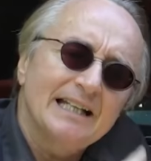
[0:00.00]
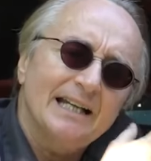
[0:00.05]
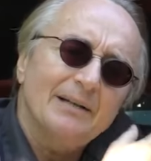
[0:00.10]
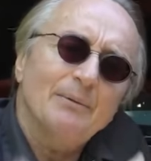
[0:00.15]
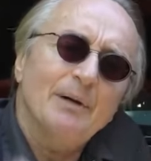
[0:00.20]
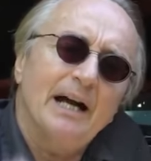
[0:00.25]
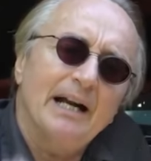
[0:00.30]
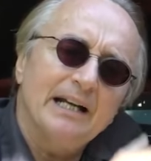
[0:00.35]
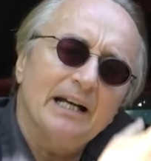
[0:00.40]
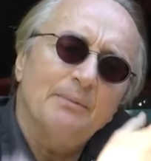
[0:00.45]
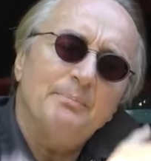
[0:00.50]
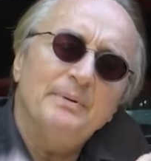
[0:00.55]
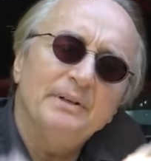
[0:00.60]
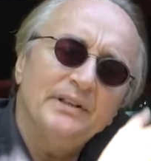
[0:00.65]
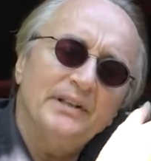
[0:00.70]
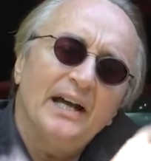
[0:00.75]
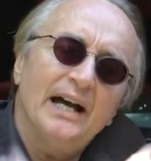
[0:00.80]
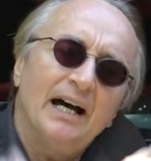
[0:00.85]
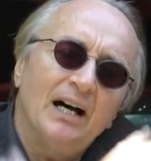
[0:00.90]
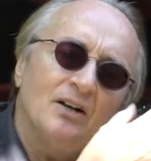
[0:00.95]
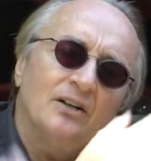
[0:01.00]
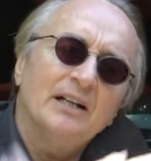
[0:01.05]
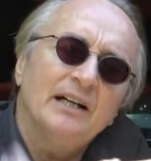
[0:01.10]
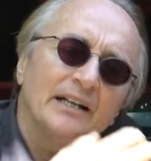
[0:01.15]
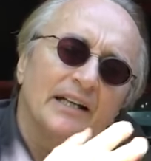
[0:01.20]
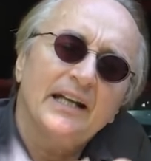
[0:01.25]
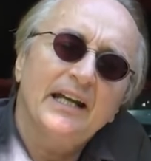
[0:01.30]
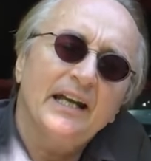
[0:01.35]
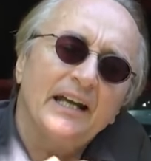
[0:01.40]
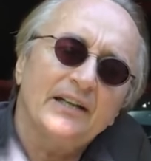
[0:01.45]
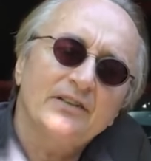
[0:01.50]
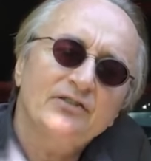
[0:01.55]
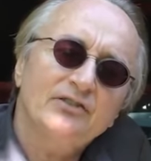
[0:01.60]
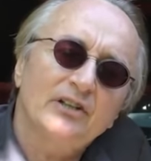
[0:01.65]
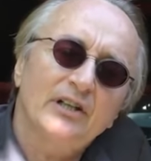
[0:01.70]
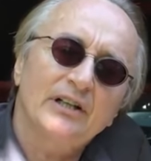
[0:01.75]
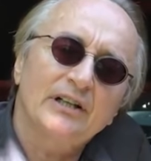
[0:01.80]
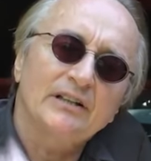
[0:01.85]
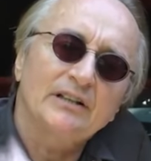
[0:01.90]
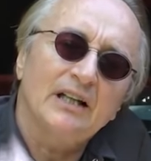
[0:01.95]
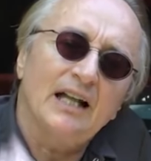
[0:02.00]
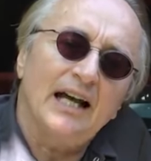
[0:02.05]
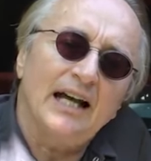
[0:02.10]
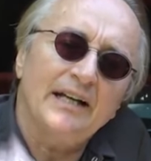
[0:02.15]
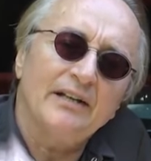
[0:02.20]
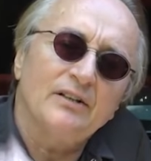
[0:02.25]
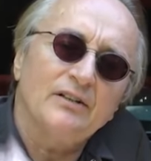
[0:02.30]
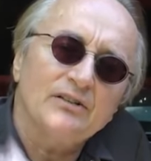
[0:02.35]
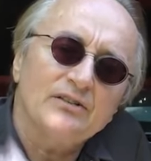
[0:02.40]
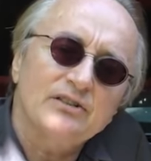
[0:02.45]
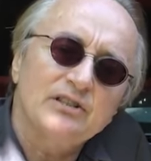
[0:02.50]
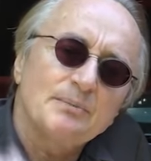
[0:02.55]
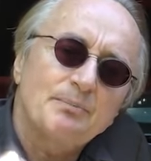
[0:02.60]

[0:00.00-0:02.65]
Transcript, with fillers: They ride up and down on cast iron liners.